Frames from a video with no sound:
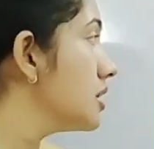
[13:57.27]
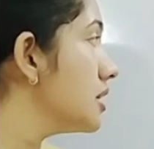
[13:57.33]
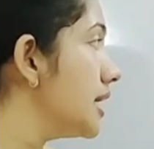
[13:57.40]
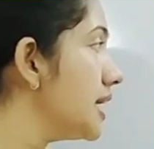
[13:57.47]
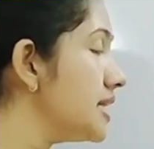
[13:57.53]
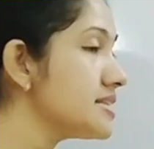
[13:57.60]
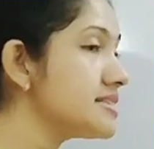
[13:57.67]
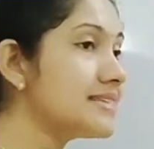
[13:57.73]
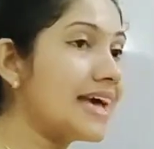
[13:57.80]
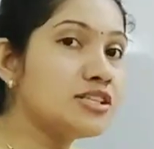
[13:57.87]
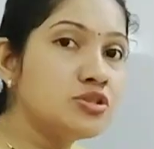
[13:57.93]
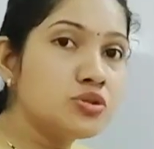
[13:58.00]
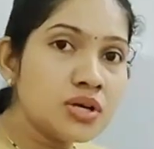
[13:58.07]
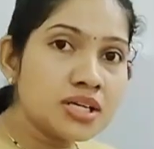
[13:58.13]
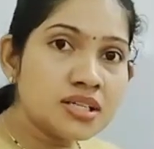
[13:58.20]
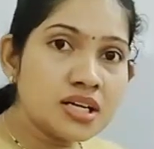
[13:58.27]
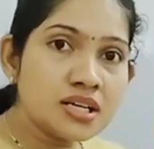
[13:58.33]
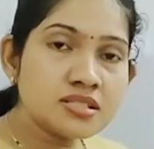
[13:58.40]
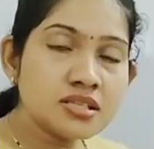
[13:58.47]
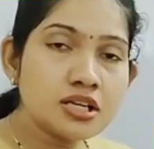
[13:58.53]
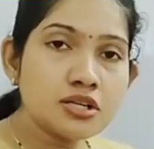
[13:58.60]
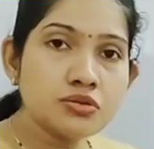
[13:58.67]
in saturated
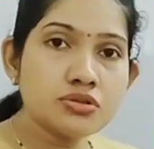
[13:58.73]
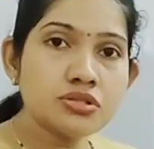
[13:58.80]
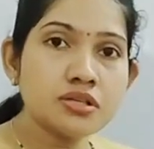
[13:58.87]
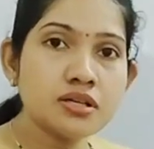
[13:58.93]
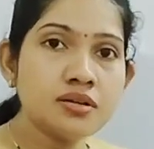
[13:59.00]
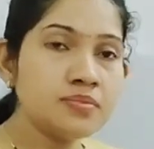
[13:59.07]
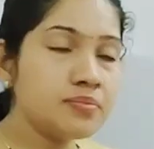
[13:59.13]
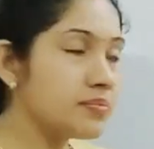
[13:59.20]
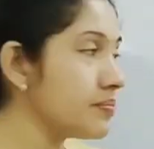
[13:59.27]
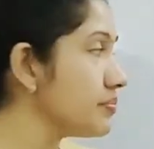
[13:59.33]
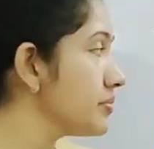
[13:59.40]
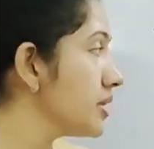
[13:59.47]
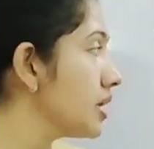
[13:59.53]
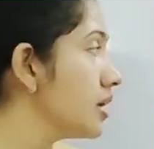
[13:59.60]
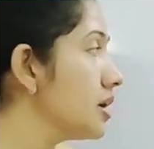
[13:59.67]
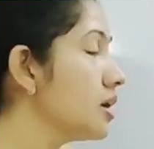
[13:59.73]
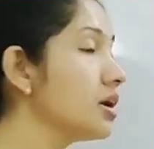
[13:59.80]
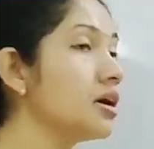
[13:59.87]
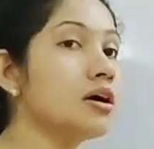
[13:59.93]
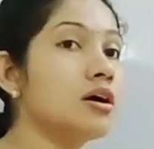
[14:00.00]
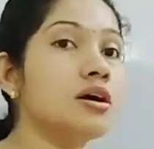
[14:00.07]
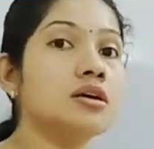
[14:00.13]
solution
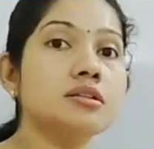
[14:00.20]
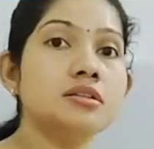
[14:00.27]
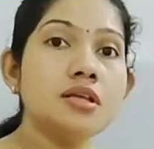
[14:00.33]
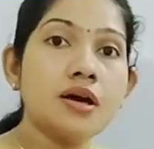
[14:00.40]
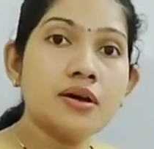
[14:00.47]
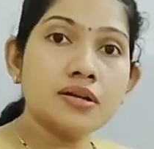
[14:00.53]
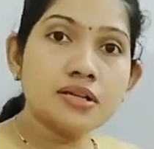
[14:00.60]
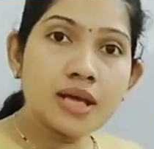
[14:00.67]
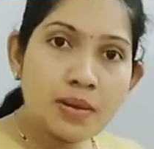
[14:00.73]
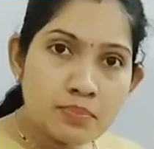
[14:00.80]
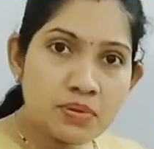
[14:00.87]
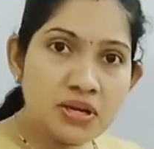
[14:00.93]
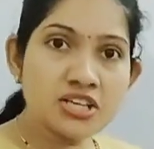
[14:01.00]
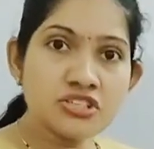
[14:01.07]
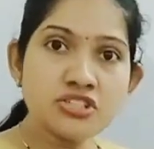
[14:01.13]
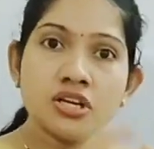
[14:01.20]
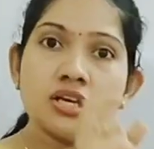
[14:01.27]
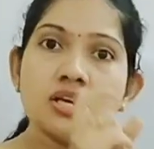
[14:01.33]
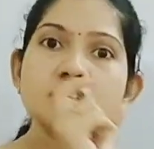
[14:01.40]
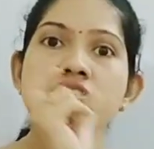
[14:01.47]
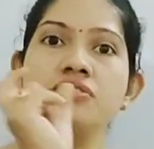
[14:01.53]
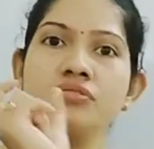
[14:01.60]
the temperature
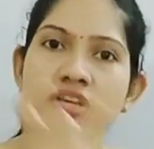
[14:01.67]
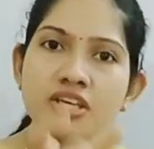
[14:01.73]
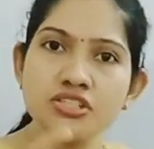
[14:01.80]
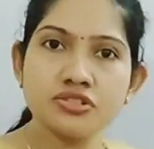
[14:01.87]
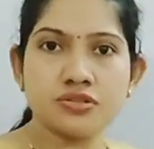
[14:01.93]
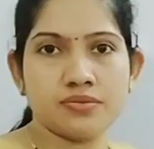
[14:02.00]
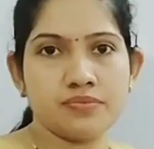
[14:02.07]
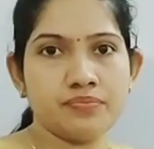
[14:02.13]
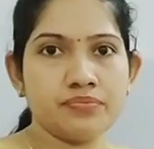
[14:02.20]
is fixed,